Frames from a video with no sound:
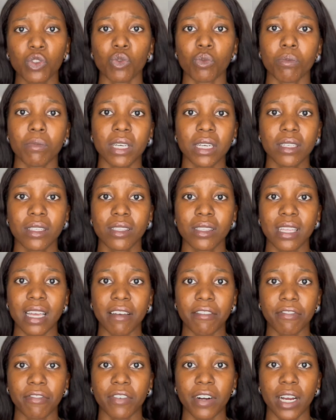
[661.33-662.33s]
to make
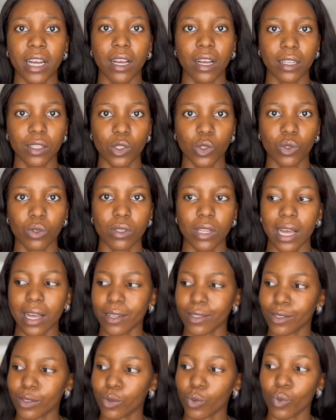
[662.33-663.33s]
stir fry
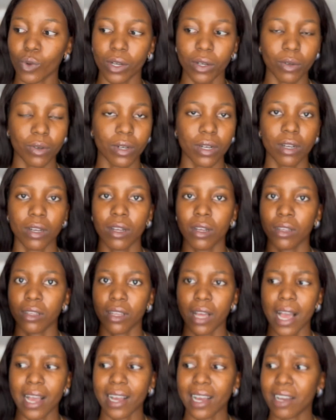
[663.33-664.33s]
as well.
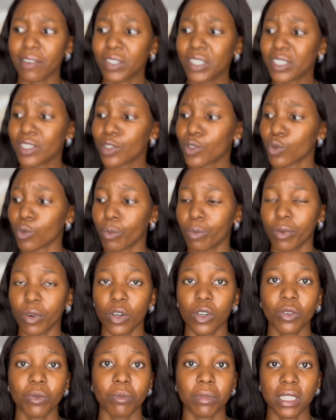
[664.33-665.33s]
I can even use it to
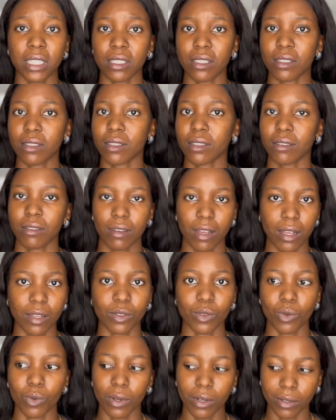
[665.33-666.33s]
boil meat
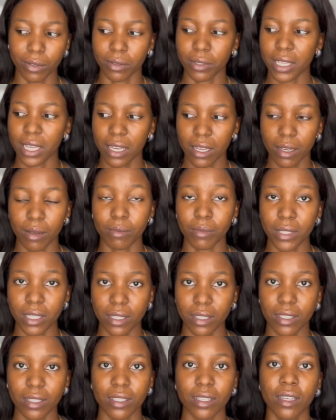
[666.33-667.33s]
as well. Yeah,
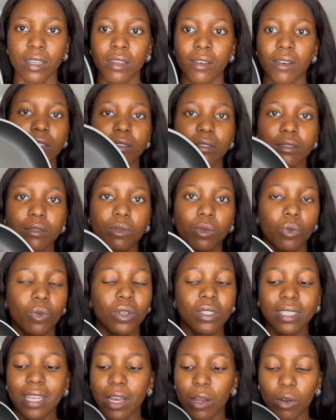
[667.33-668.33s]
meat. And
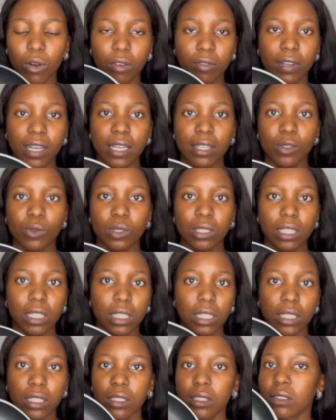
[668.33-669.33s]
once I cover it with the
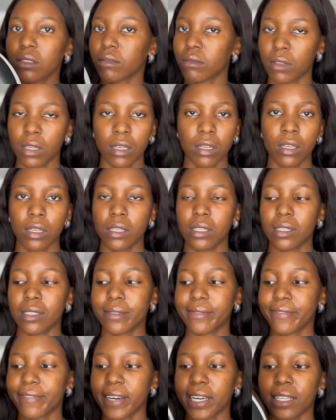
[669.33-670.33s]
lid,
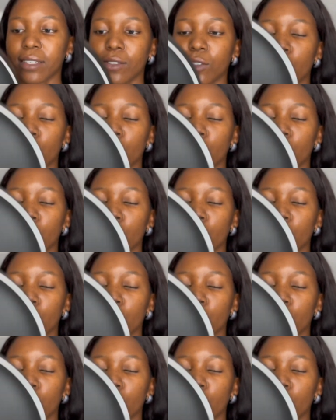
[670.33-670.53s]
it's fine.